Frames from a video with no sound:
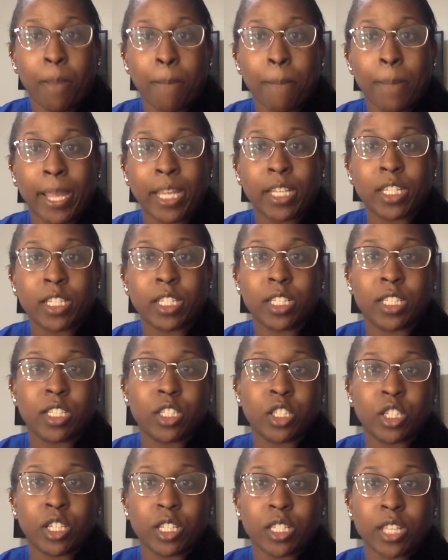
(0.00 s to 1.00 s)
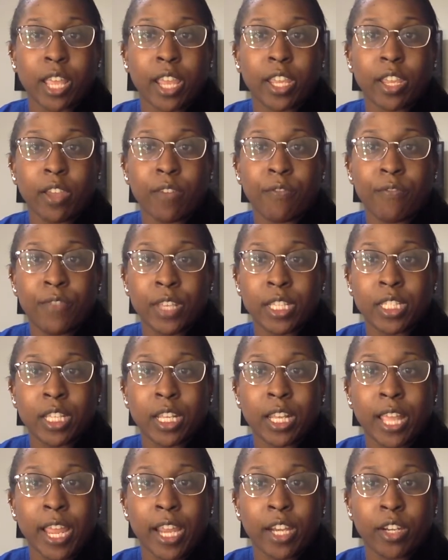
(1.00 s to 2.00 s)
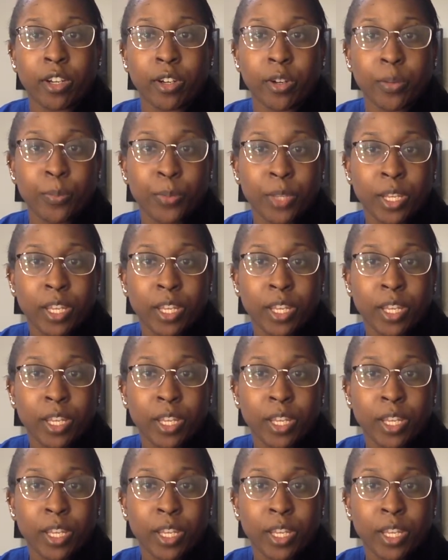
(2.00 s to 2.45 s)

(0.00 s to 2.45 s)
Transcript: Byte is just like Invisalign,